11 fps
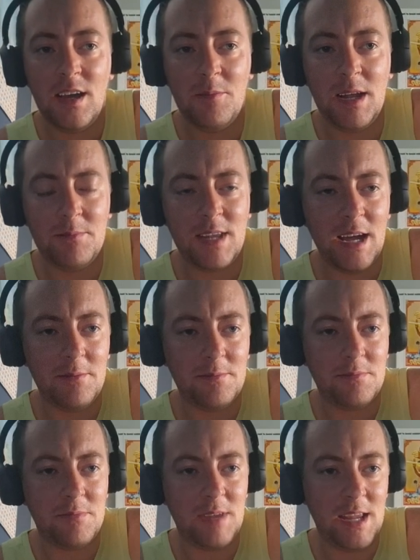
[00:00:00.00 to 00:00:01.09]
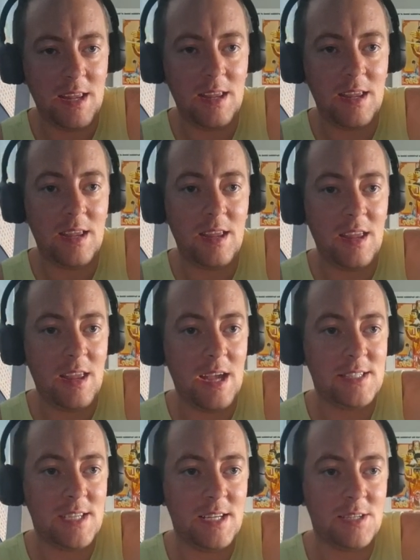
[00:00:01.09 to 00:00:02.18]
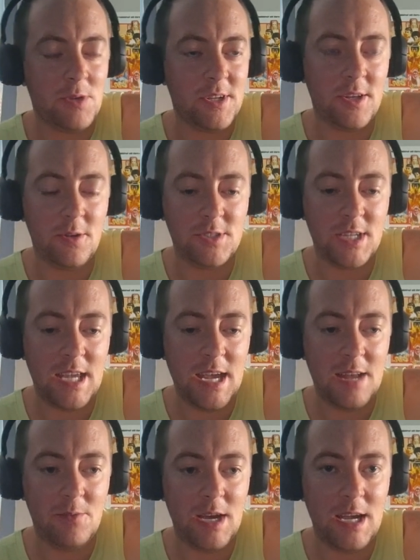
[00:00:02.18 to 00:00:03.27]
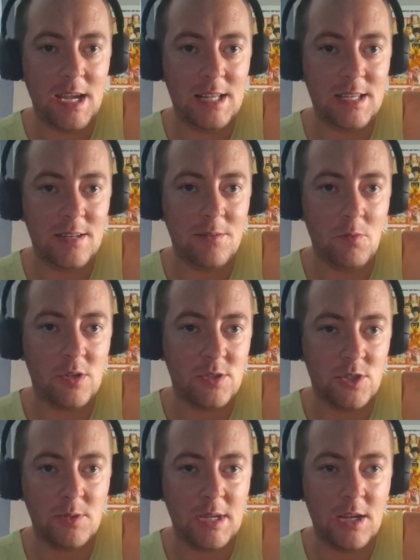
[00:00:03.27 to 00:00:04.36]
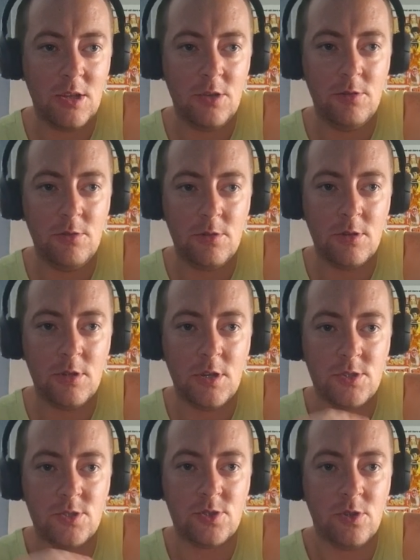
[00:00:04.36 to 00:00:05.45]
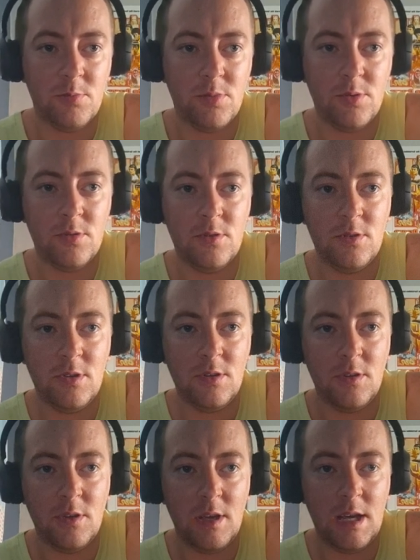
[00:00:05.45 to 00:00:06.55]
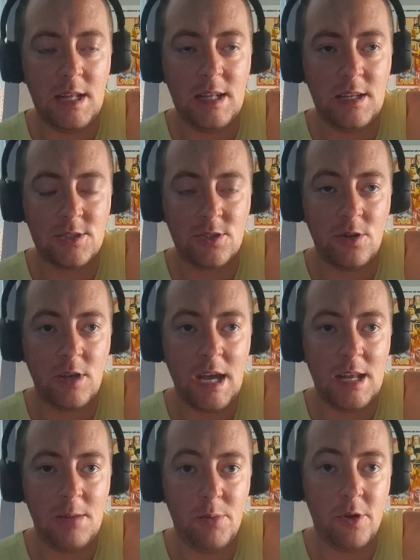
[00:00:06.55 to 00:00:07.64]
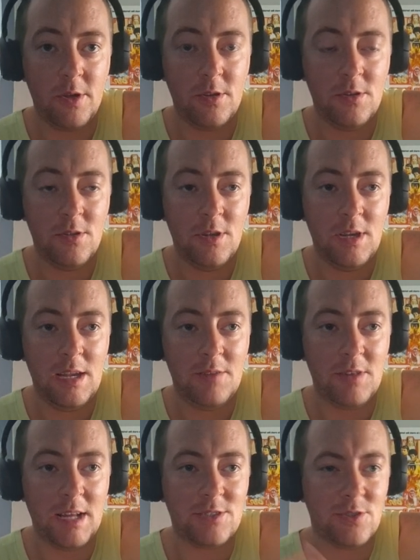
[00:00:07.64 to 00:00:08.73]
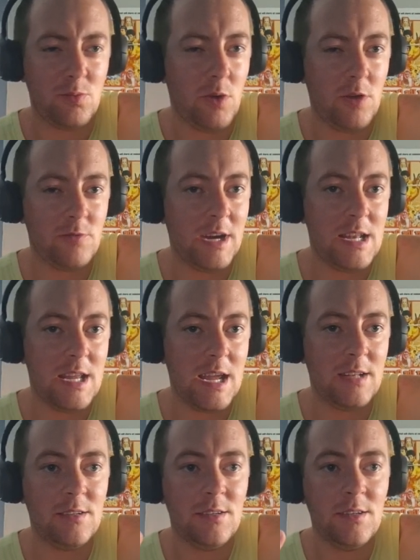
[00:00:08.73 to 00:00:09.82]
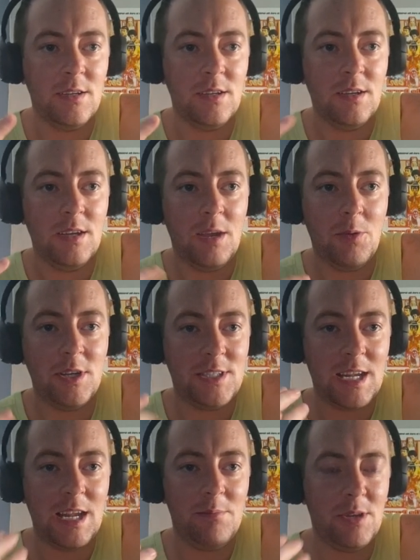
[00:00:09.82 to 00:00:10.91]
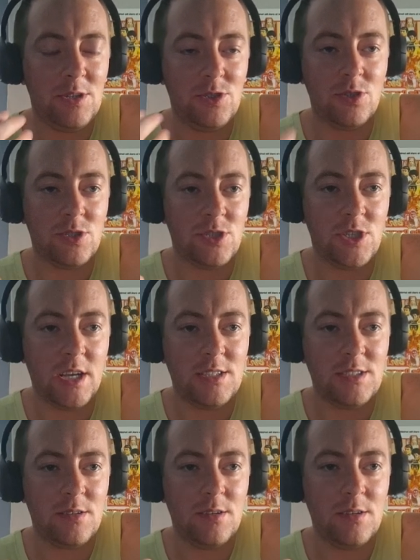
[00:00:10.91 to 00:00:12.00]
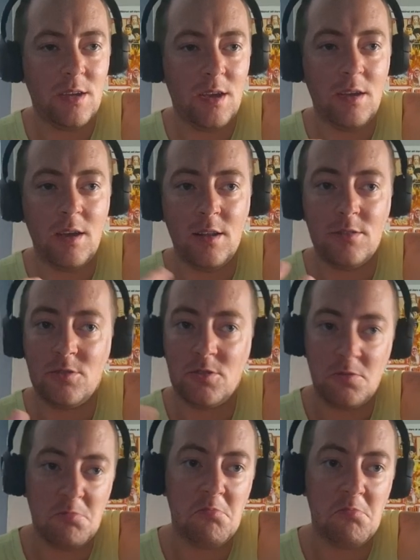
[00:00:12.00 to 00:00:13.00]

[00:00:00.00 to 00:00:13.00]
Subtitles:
I mean, I'm guessing it's one of those again where he didn't want to include a sub in the song at any point, even like just one right at the end. He wanted to keep it just chest, and